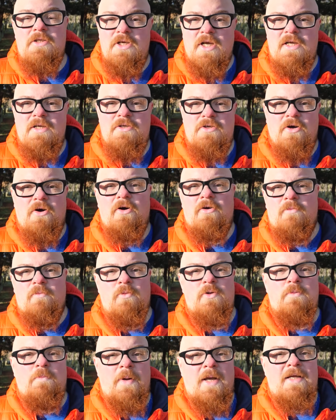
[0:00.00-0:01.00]
Jean Jordan
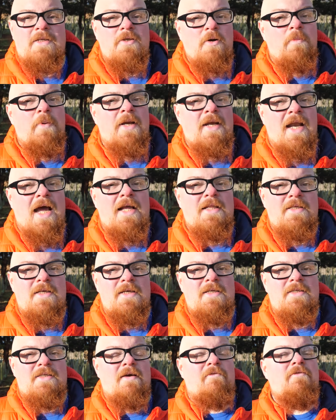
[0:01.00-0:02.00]
was picked up in
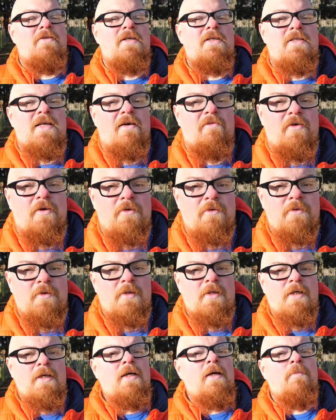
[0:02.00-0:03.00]
1977
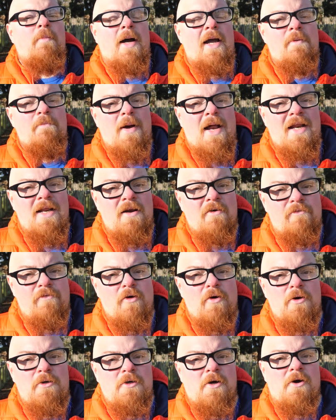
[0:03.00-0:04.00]
by a man in a
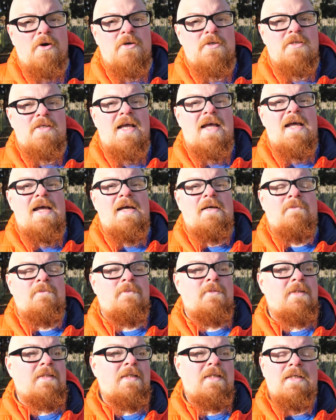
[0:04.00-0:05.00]
Ford Corsair
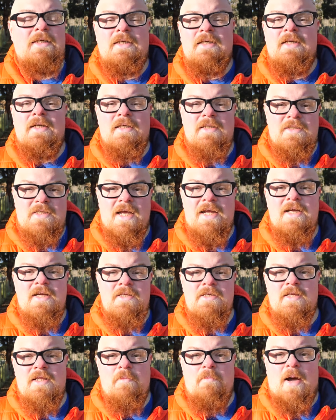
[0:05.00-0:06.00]
and
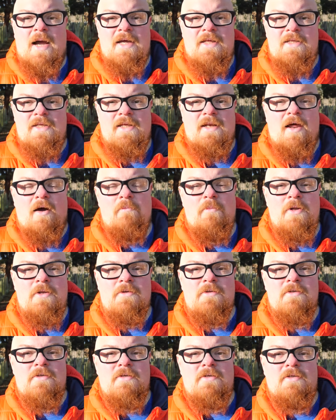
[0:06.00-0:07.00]
taken to the back of the
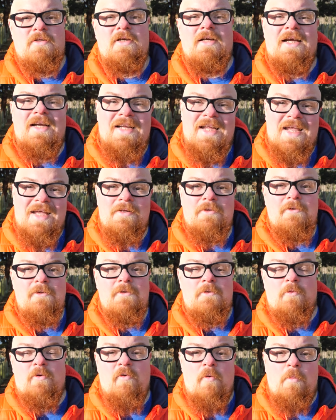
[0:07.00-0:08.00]
allotments and
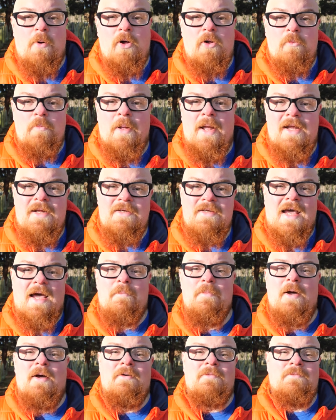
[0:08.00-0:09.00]
killed with a ball-peened
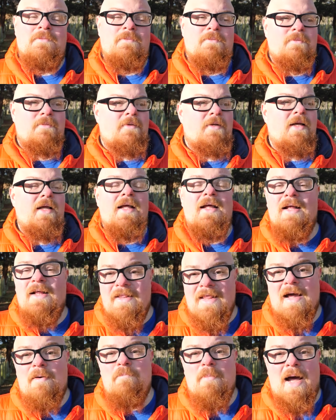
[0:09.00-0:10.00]
hammer.
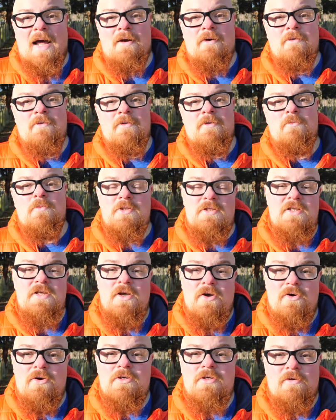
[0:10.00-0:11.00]
That man was the
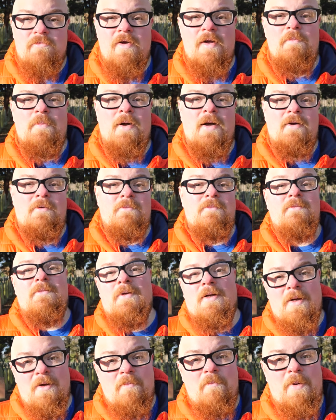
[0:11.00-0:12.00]
Yorkshire Ripper,
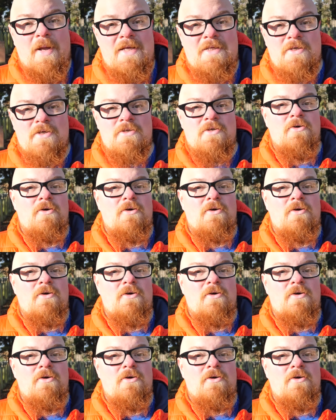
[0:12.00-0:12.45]
Peter